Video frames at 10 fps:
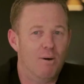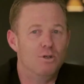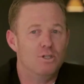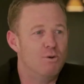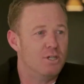I
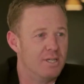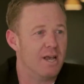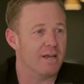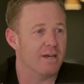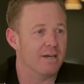was a risk
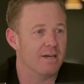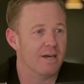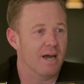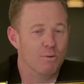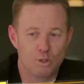taker.
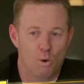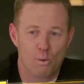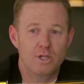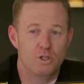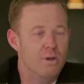I was always